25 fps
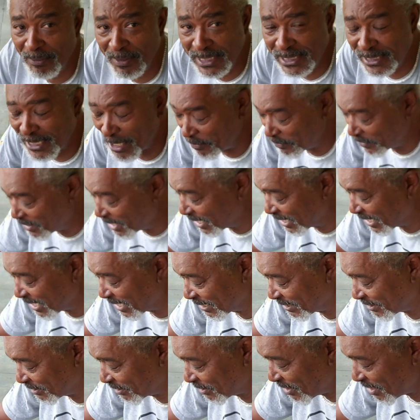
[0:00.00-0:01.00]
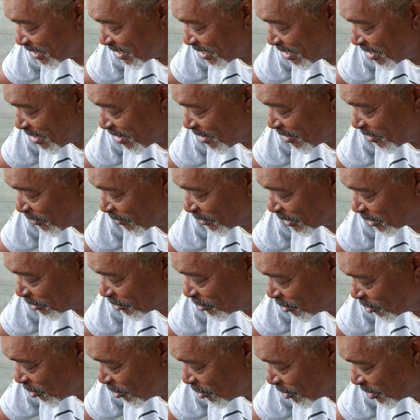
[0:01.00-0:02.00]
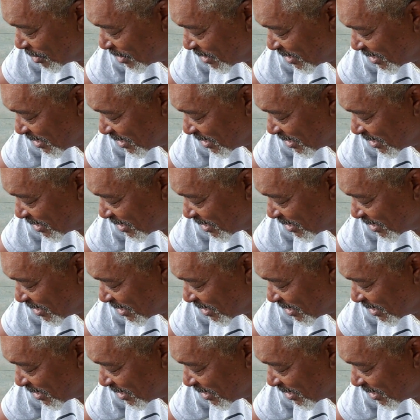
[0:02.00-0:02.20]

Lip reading: was something that was grown